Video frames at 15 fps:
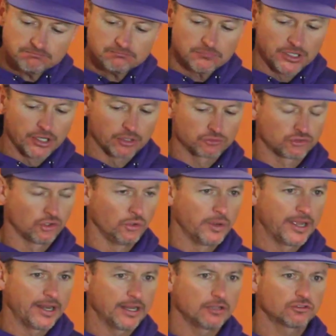2
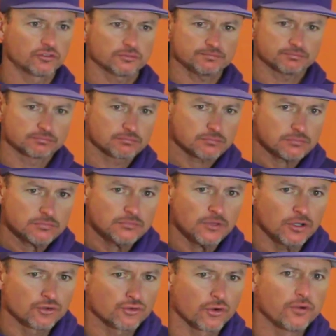innings,
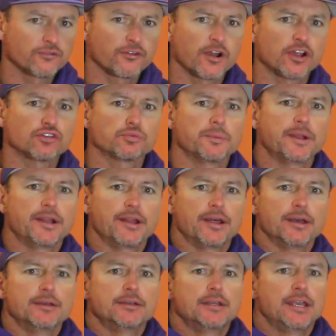true freshman
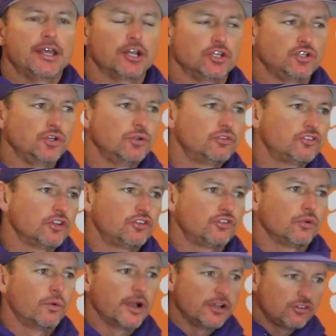in a huge
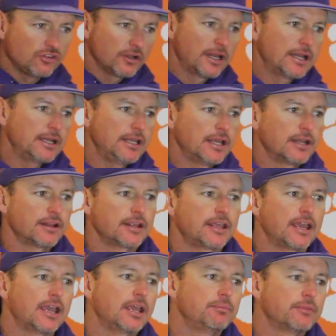situation at the end of the
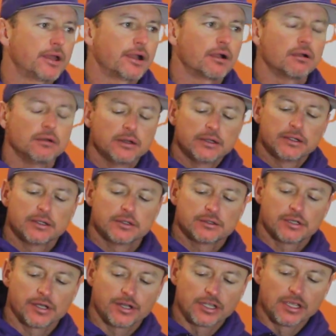game there
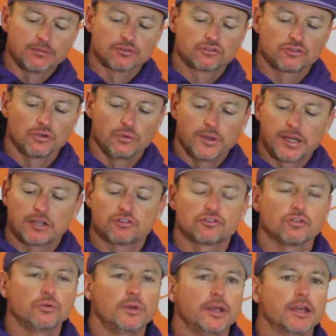to give us 2 innings,
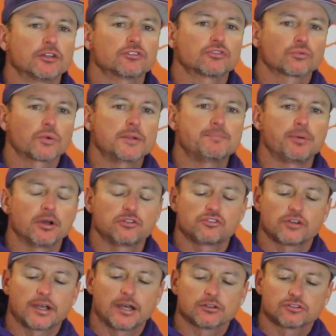2 hits, 3
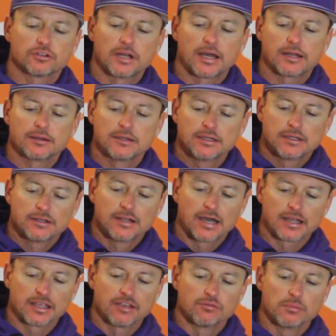punch outs,
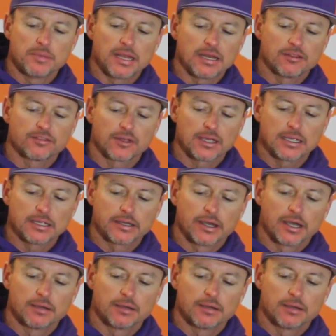not give them anything.